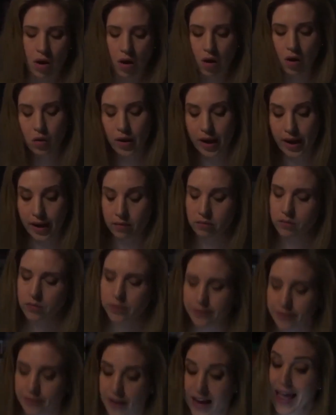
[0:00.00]
has like an
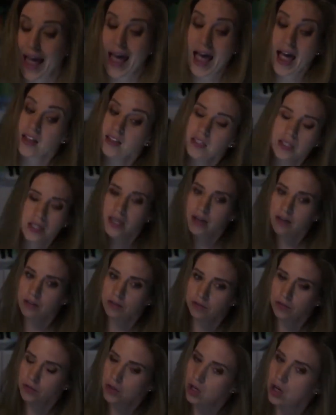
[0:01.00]
Etsy shop full of
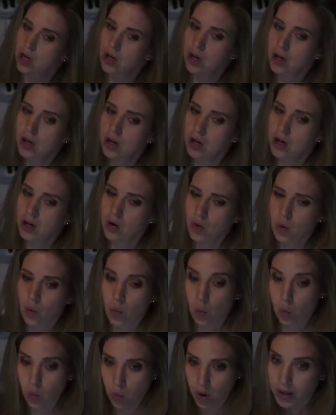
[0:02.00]
supernatural things, which
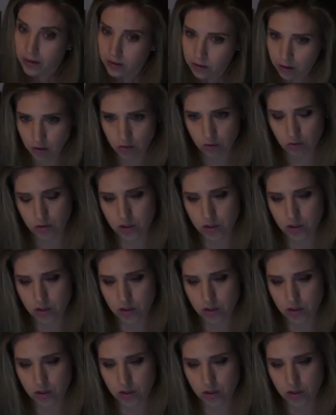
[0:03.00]
I don't know about you guys,